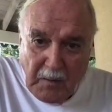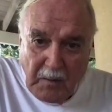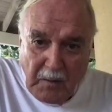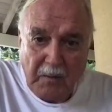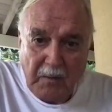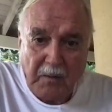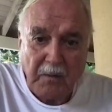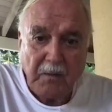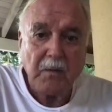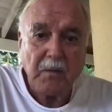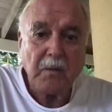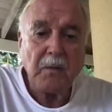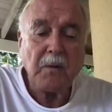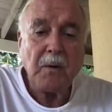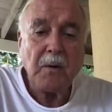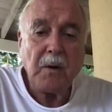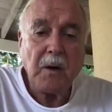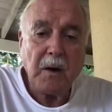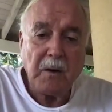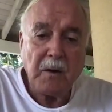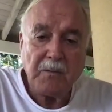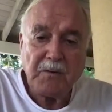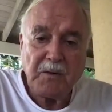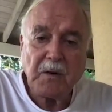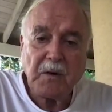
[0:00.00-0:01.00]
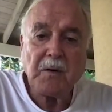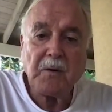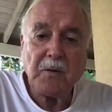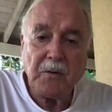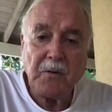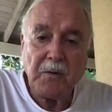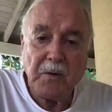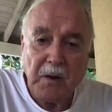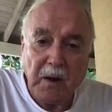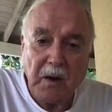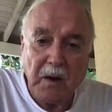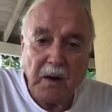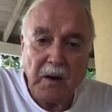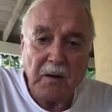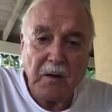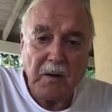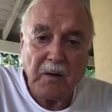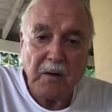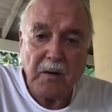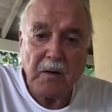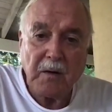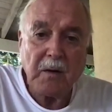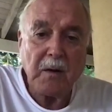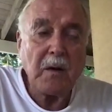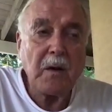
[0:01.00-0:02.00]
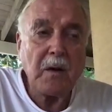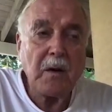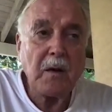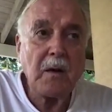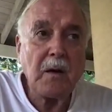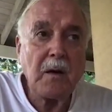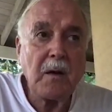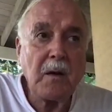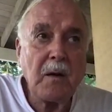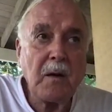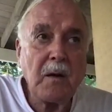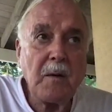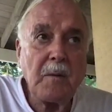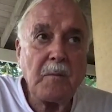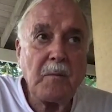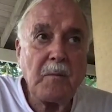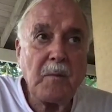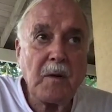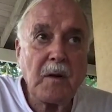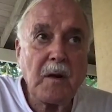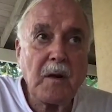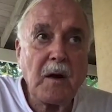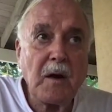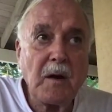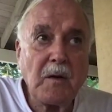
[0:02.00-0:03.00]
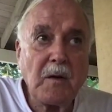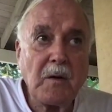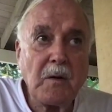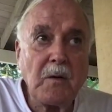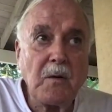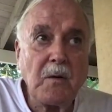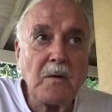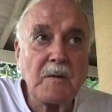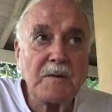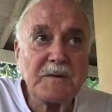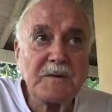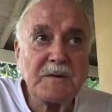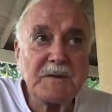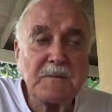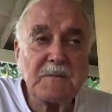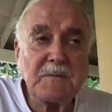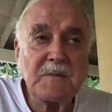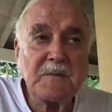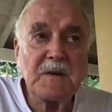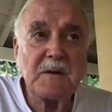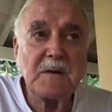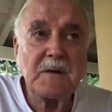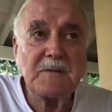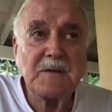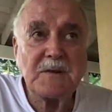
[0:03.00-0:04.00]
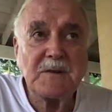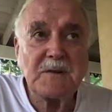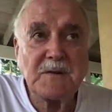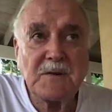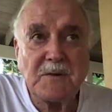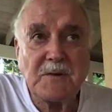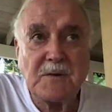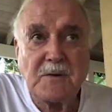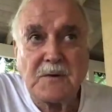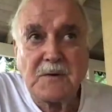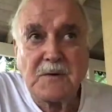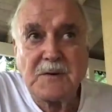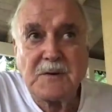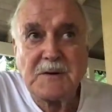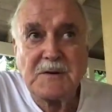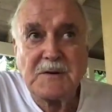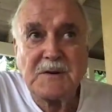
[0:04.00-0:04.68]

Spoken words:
So you have to create what I call sometimes a tortoise